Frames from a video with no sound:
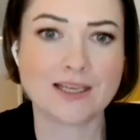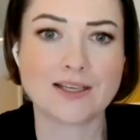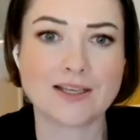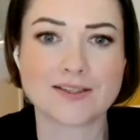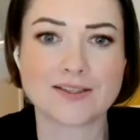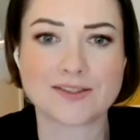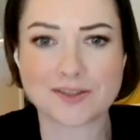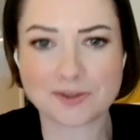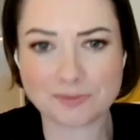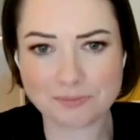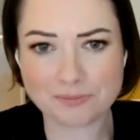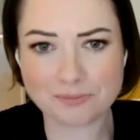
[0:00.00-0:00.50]

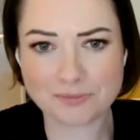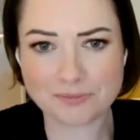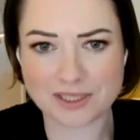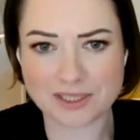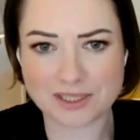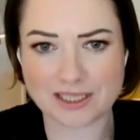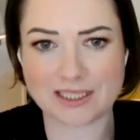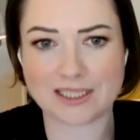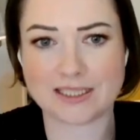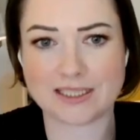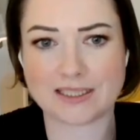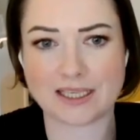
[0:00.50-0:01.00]

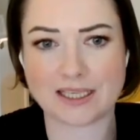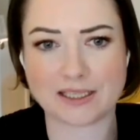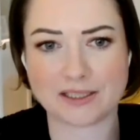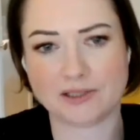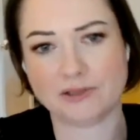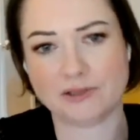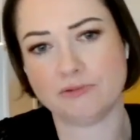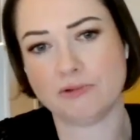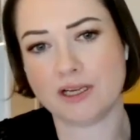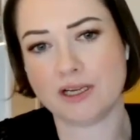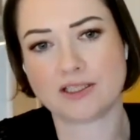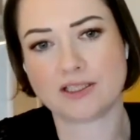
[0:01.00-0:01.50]
Somebody that
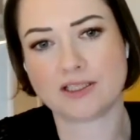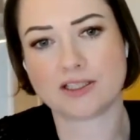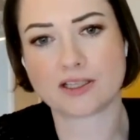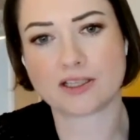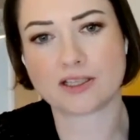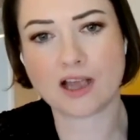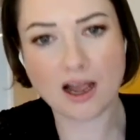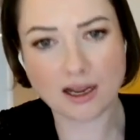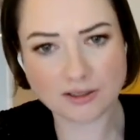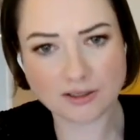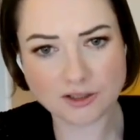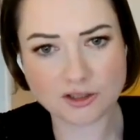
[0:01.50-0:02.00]
you want to
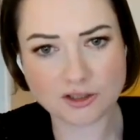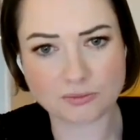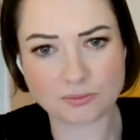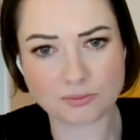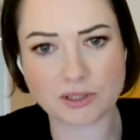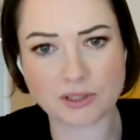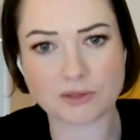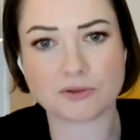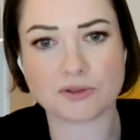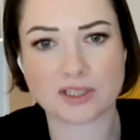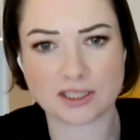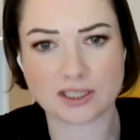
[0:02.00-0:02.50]
contribute